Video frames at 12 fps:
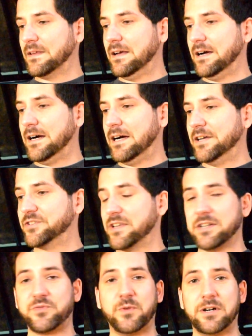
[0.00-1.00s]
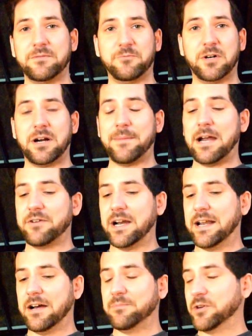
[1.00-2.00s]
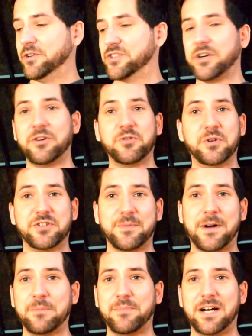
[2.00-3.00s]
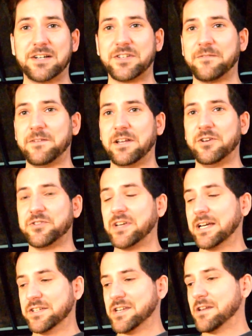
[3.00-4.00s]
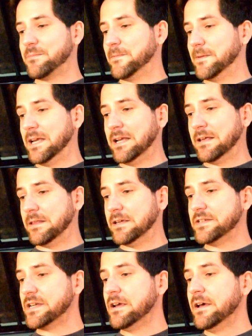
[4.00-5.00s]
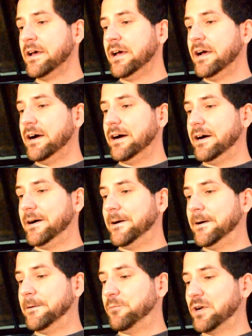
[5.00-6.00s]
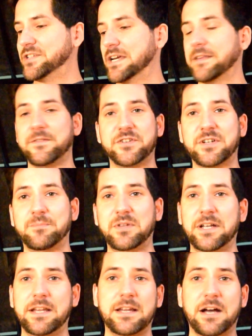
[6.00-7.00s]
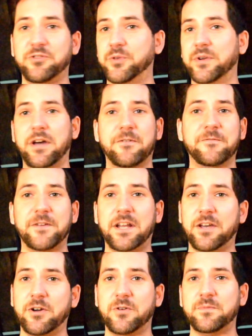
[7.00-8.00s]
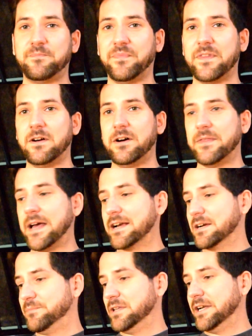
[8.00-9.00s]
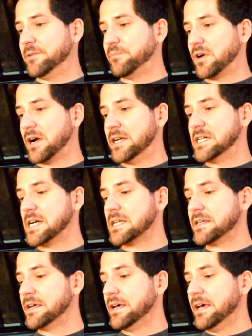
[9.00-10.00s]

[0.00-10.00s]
So that's where I'm at right now. I'm going to start doing some unboxing videos, like I said at the beginning of this. Once I get this completed, I'll do another video on that completed project.